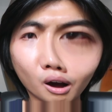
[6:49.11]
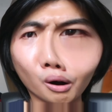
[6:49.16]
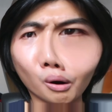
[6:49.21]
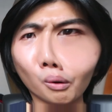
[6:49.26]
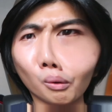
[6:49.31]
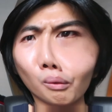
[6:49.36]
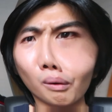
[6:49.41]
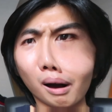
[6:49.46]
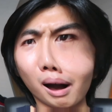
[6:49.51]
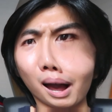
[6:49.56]

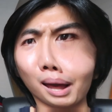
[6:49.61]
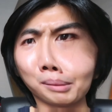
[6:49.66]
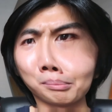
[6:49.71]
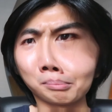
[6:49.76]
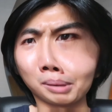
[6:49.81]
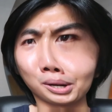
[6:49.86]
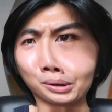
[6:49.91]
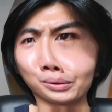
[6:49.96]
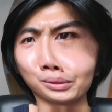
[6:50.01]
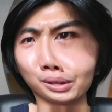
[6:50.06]
oh,
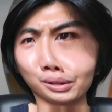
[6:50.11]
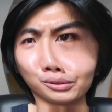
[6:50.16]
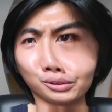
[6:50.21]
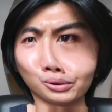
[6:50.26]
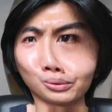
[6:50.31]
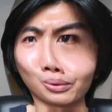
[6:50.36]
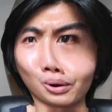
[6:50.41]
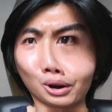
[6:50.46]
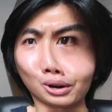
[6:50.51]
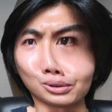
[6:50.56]
I'm better than
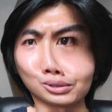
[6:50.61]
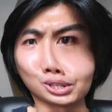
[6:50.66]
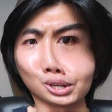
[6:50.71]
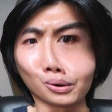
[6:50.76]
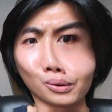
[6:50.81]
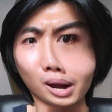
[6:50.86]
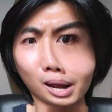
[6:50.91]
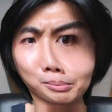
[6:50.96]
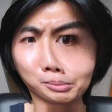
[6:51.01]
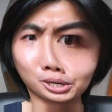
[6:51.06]
you are,
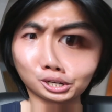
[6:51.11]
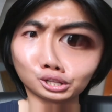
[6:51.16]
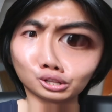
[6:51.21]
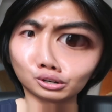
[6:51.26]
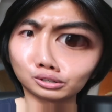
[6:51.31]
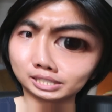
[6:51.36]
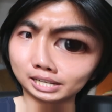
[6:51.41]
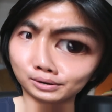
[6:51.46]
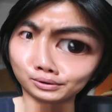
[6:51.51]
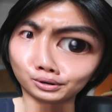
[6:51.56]
so I'm gonna
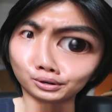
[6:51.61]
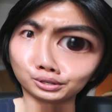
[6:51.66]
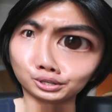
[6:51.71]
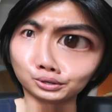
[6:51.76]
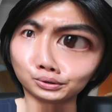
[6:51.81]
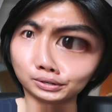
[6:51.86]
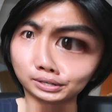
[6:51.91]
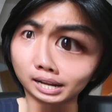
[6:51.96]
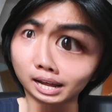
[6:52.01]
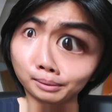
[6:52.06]
look down on
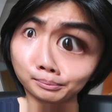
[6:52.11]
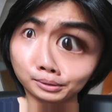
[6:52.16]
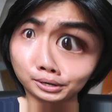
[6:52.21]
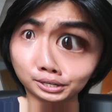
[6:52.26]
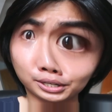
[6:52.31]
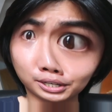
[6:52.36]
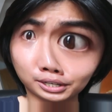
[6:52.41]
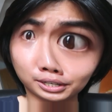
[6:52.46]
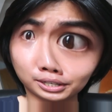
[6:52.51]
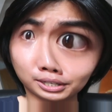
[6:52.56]
you and I'm
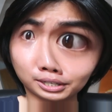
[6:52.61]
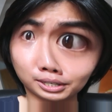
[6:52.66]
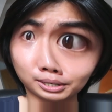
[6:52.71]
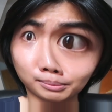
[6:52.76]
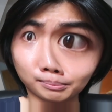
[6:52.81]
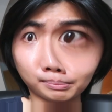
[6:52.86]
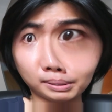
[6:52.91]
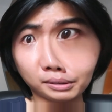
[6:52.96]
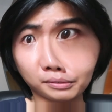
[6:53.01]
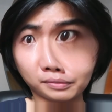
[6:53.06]

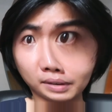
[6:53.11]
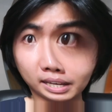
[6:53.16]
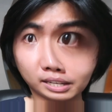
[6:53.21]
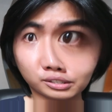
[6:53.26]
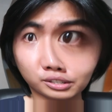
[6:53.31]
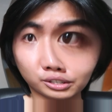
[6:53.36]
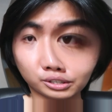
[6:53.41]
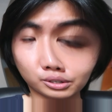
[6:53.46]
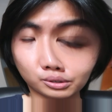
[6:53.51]
gonna be fake to